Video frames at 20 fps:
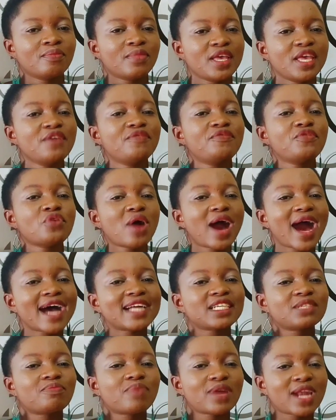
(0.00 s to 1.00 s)
if you
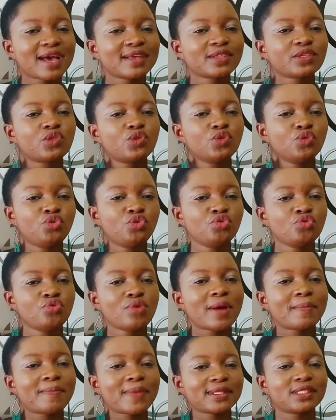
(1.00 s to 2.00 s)
had plans to do
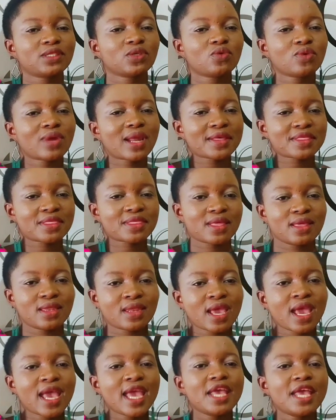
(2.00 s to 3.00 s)
a particular thing
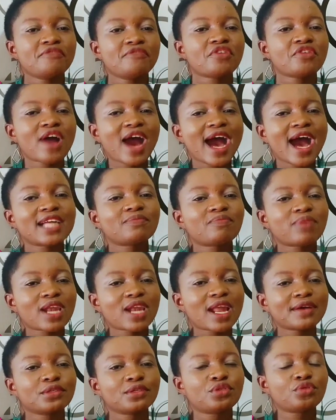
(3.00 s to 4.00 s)
if you had
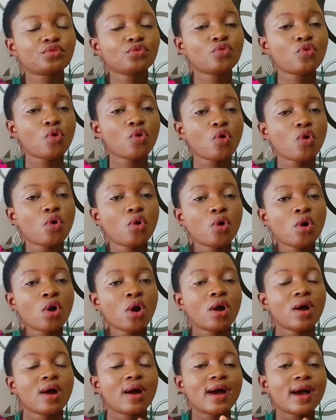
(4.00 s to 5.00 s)
plans to go
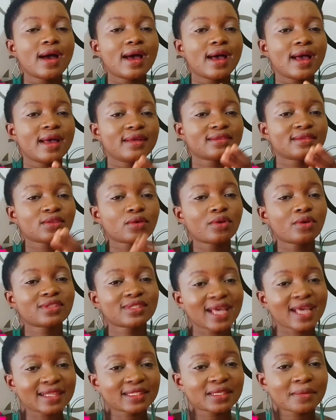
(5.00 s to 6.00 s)
uh,
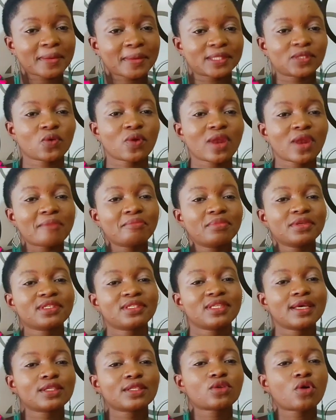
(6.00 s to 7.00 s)
start a particular
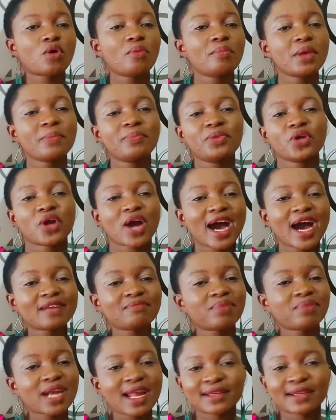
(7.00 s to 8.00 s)
business or maybe you
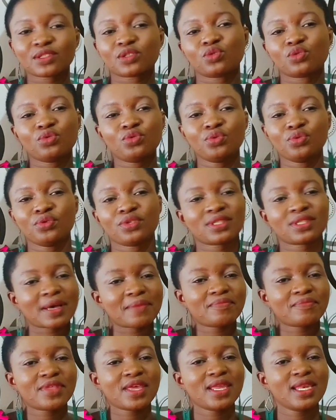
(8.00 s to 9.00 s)
have plans to do
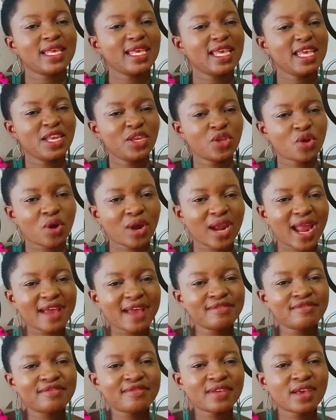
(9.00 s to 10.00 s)
something in your
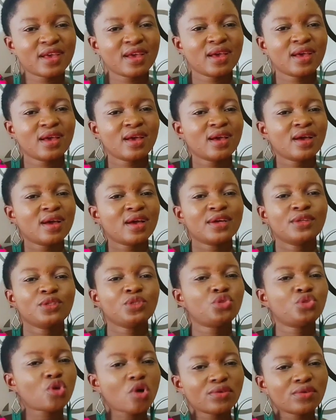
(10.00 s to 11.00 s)
life
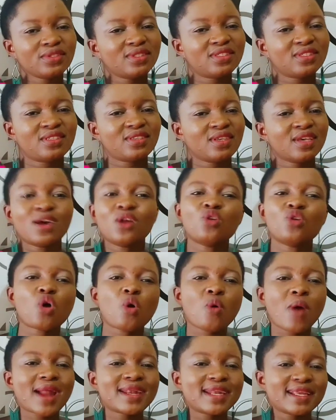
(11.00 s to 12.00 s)
don't
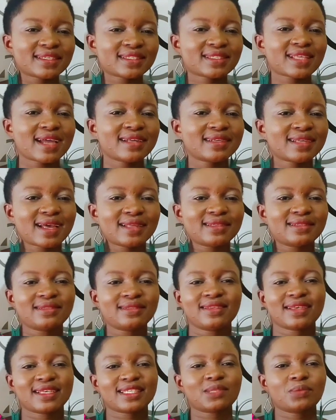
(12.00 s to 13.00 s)
lower the standard
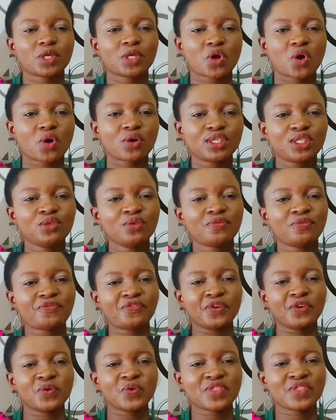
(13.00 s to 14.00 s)
just because you
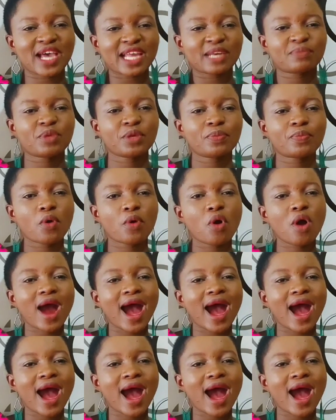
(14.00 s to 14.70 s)
feel that people